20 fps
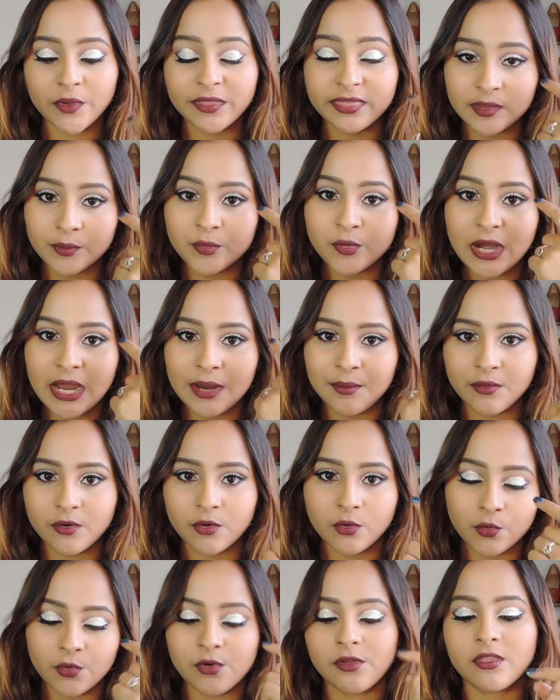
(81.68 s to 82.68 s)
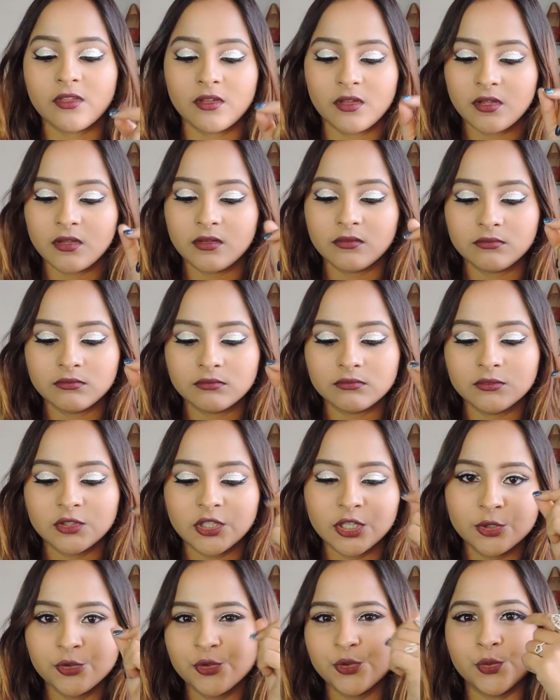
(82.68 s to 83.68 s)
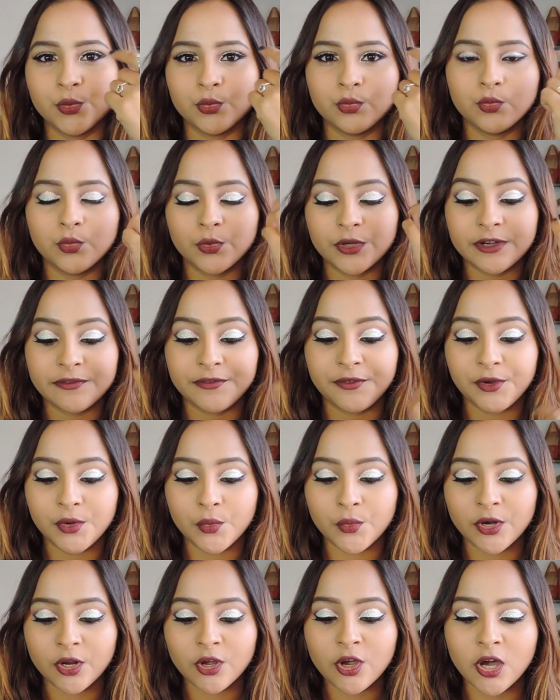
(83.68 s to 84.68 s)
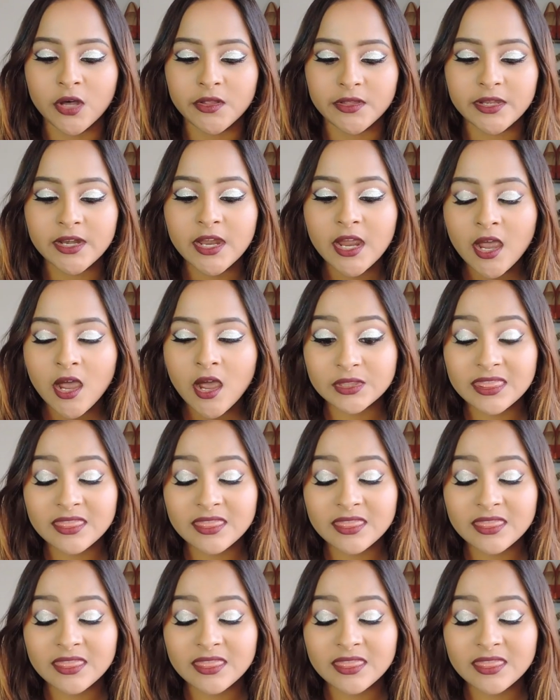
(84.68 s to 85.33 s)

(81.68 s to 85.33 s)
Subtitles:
with the primer or the glue, whatever you want to call it.